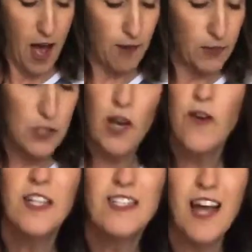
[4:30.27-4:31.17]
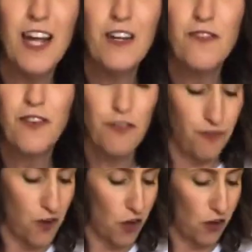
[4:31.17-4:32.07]
I'm so excited for
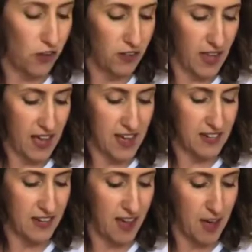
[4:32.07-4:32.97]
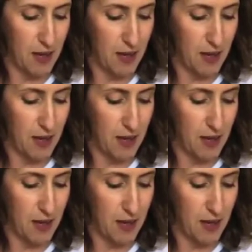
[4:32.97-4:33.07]
fall, and